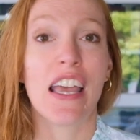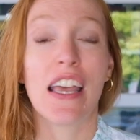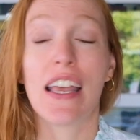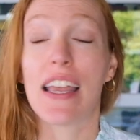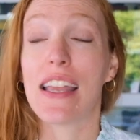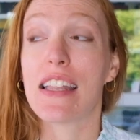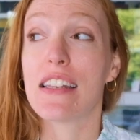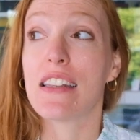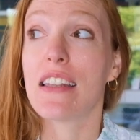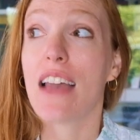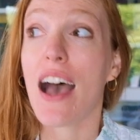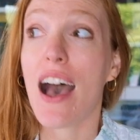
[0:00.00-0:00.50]

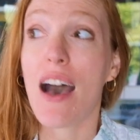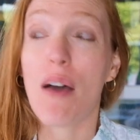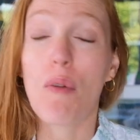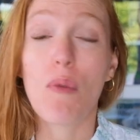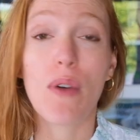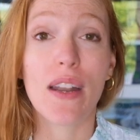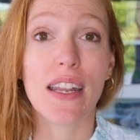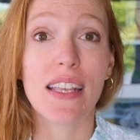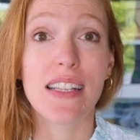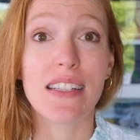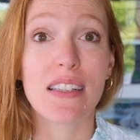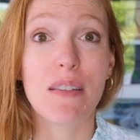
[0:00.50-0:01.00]
and not
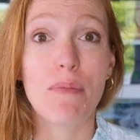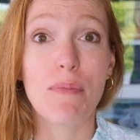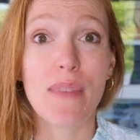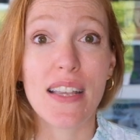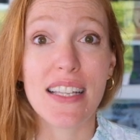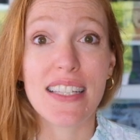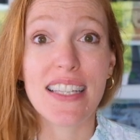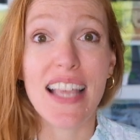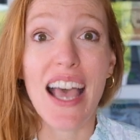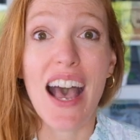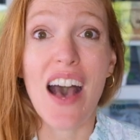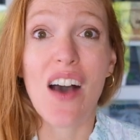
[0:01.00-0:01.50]
wanting to
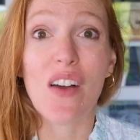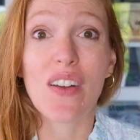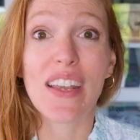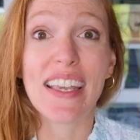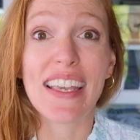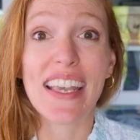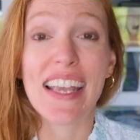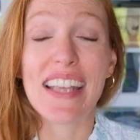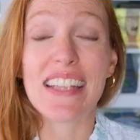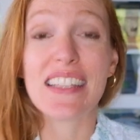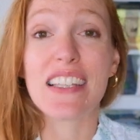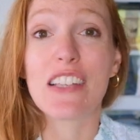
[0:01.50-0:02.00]
miss out in
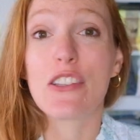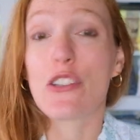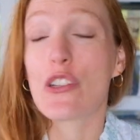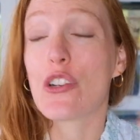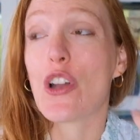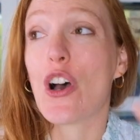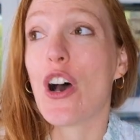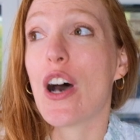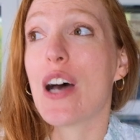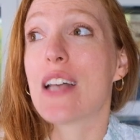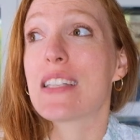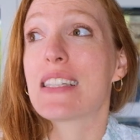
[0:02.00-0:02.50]
case it's an
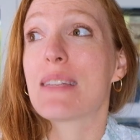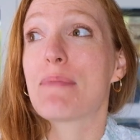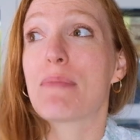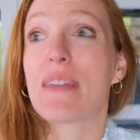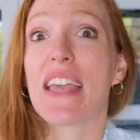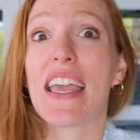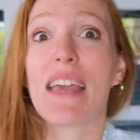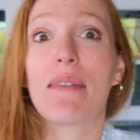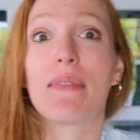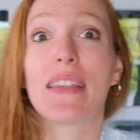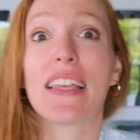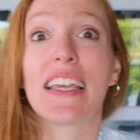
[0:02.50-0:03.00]
awesome
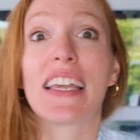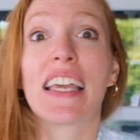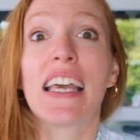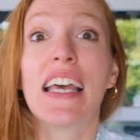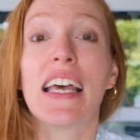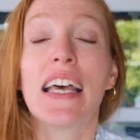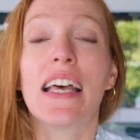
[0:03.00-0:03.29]
game,